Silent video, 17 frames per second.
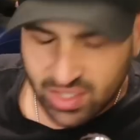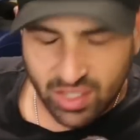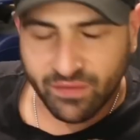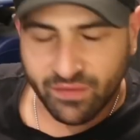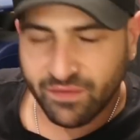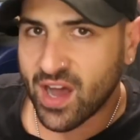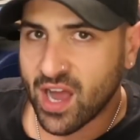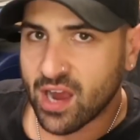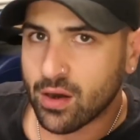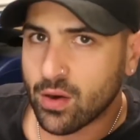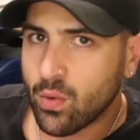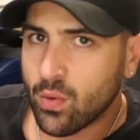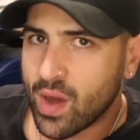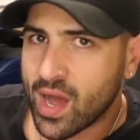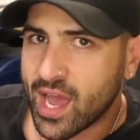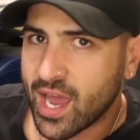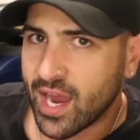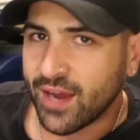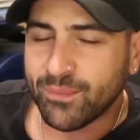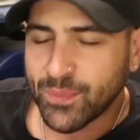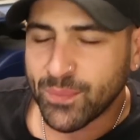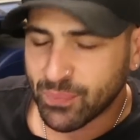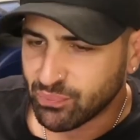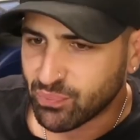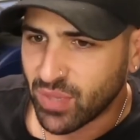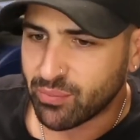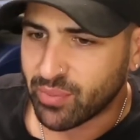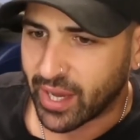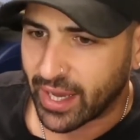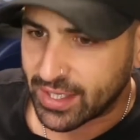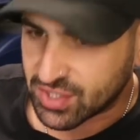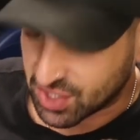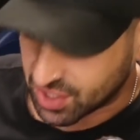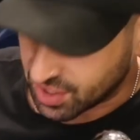that's not far away. Be
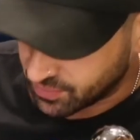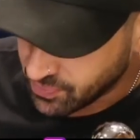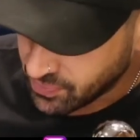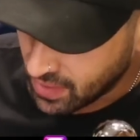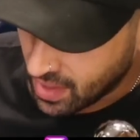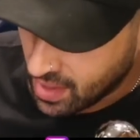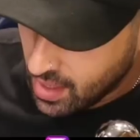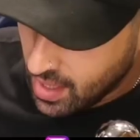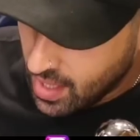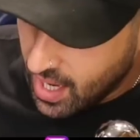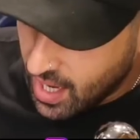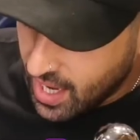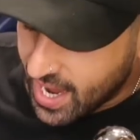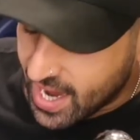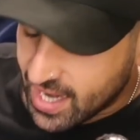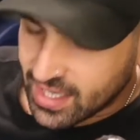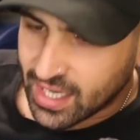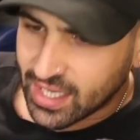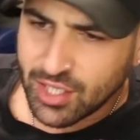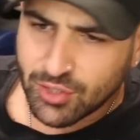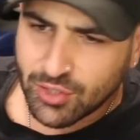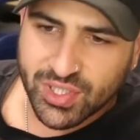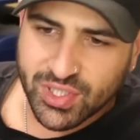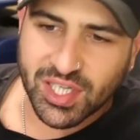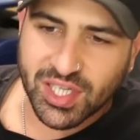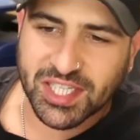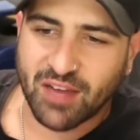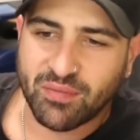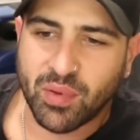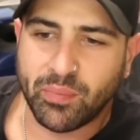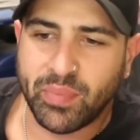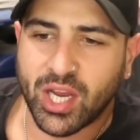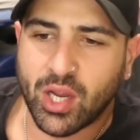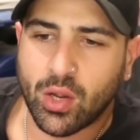patient. And interesting stuff,
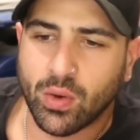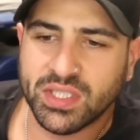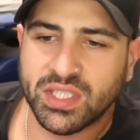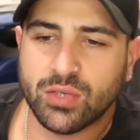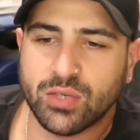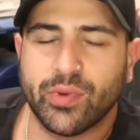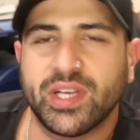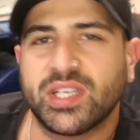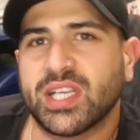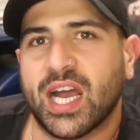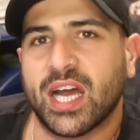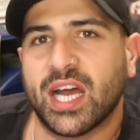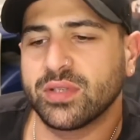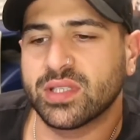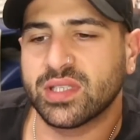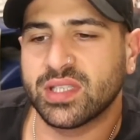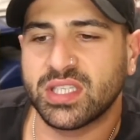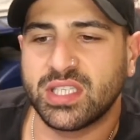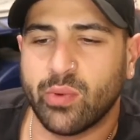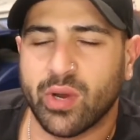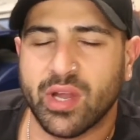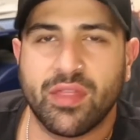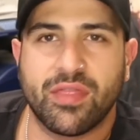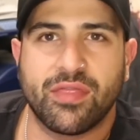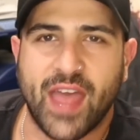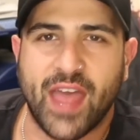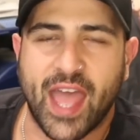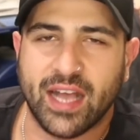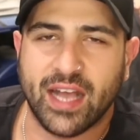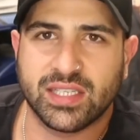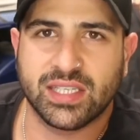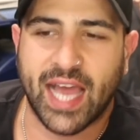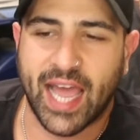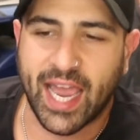but Bitcoin to reach
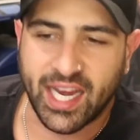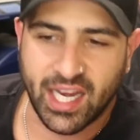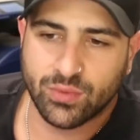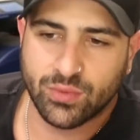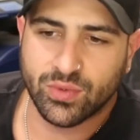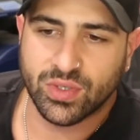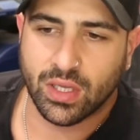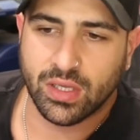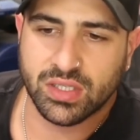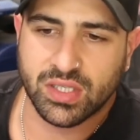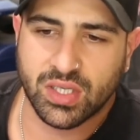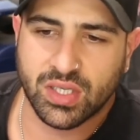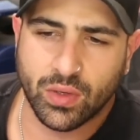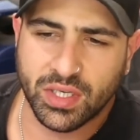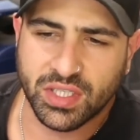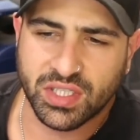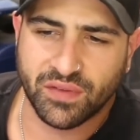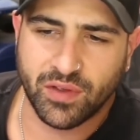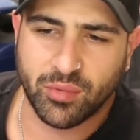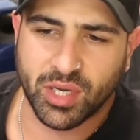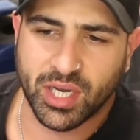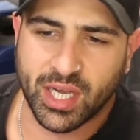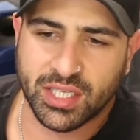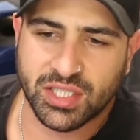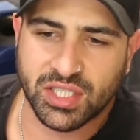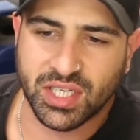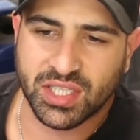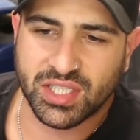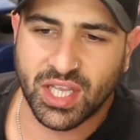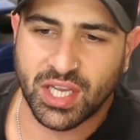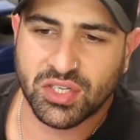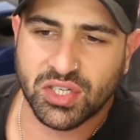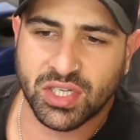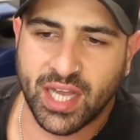$161,800 according to Fibonacci
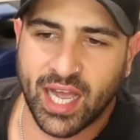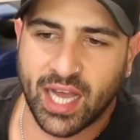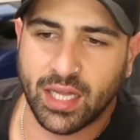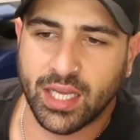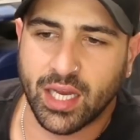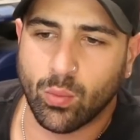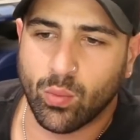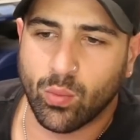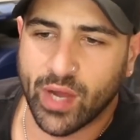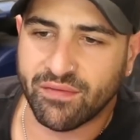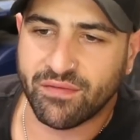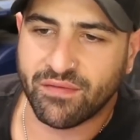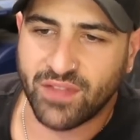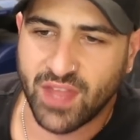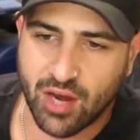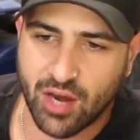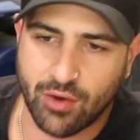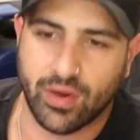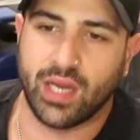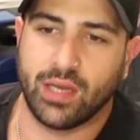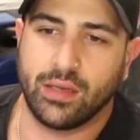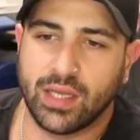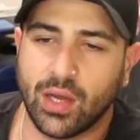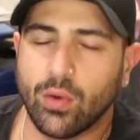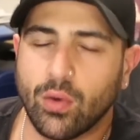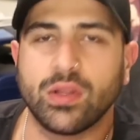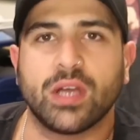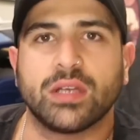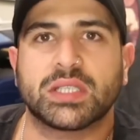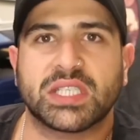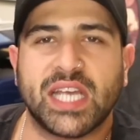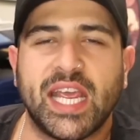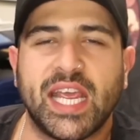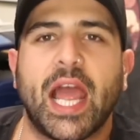extension, Elliott Wave Theory. All those
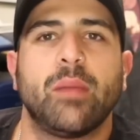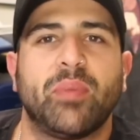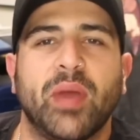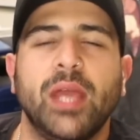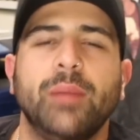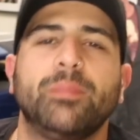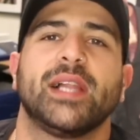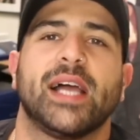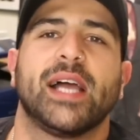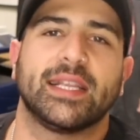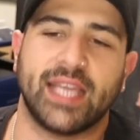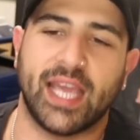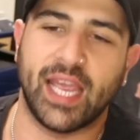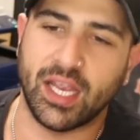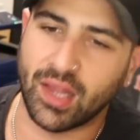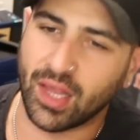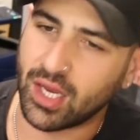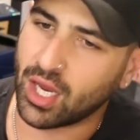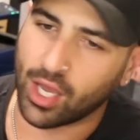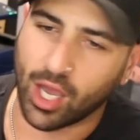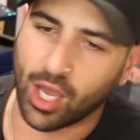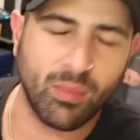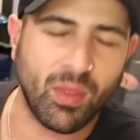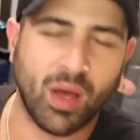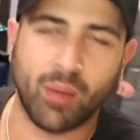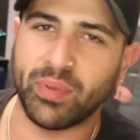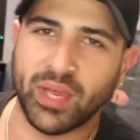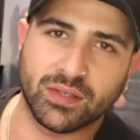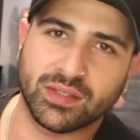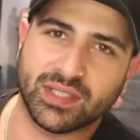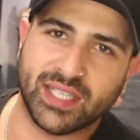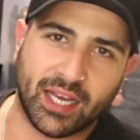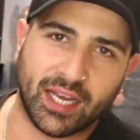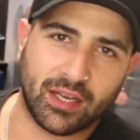TA people out there you go. I'm not big
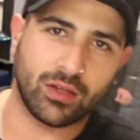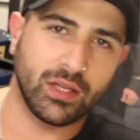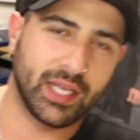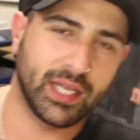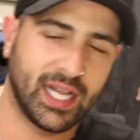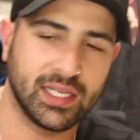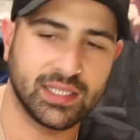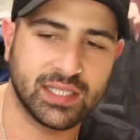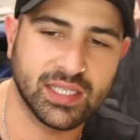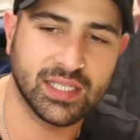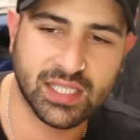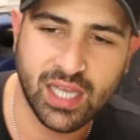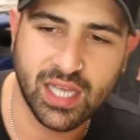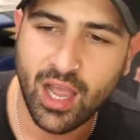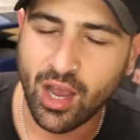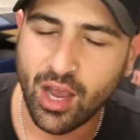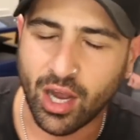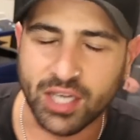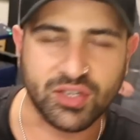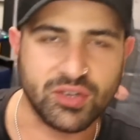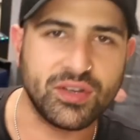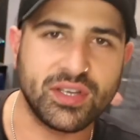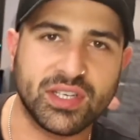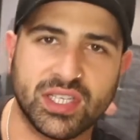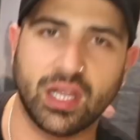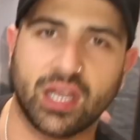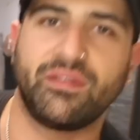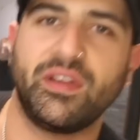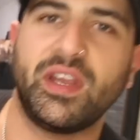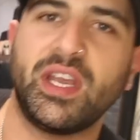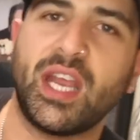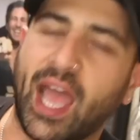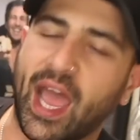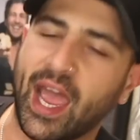on technical analysis. I do use a lot of
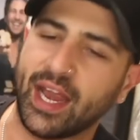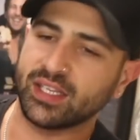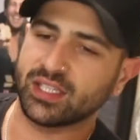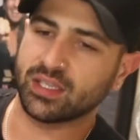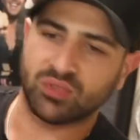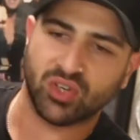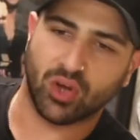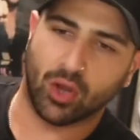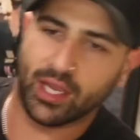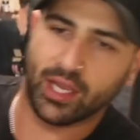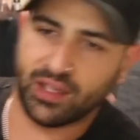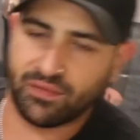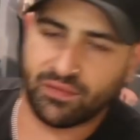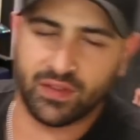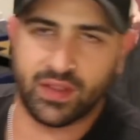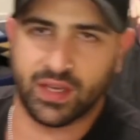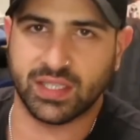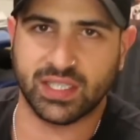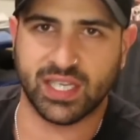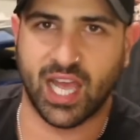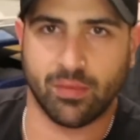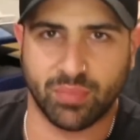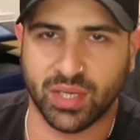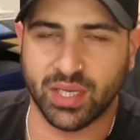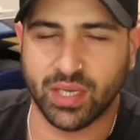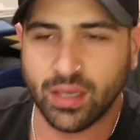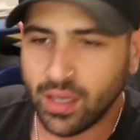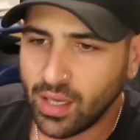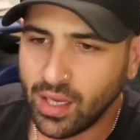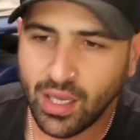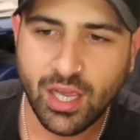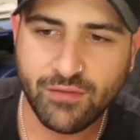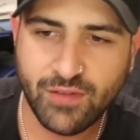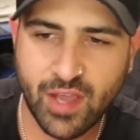indicators. I'm trying different things out, but
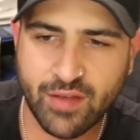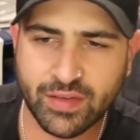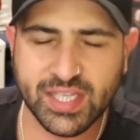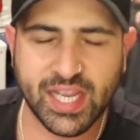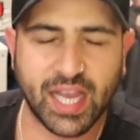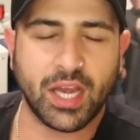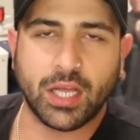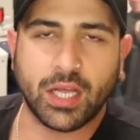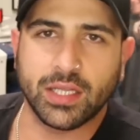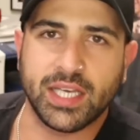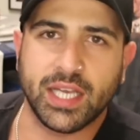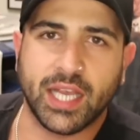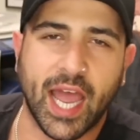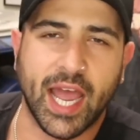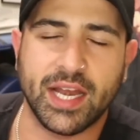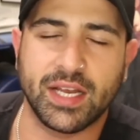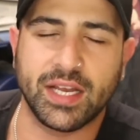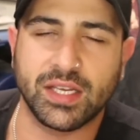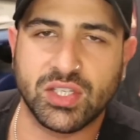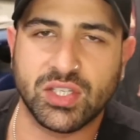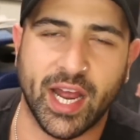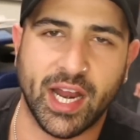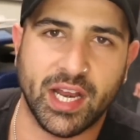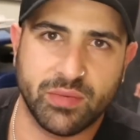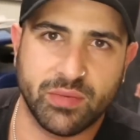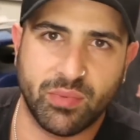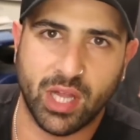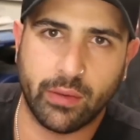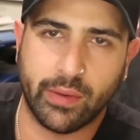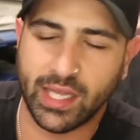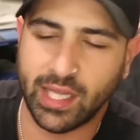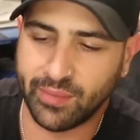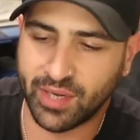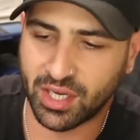if you have a technical indicating strategy, by the
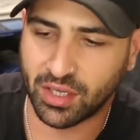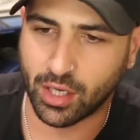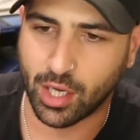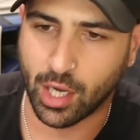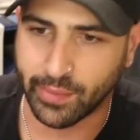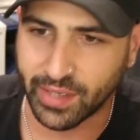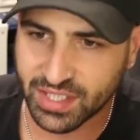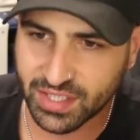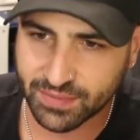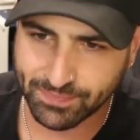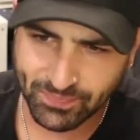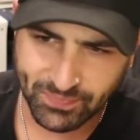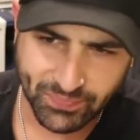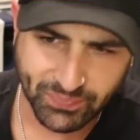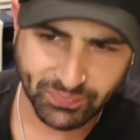way, let me know in the comments.